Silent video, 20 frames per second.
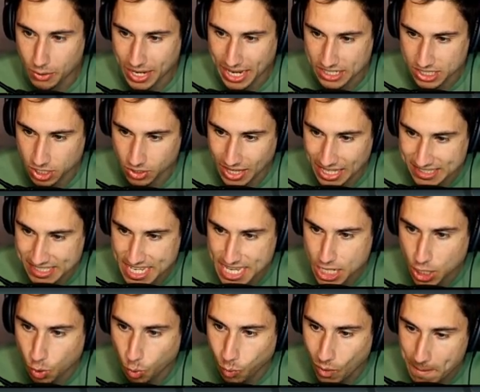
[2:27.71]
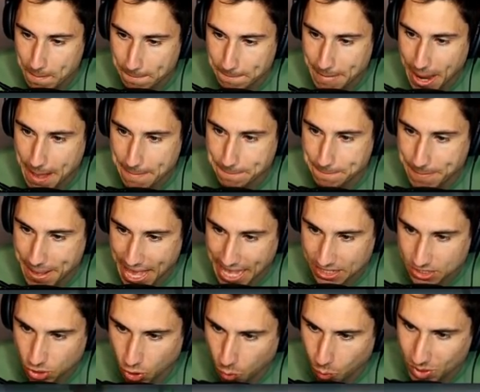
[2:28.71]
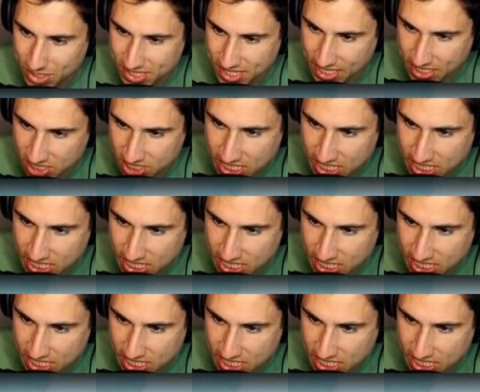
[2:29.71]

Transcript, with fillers: Okay, so let's equip my pets. Oh, what's this,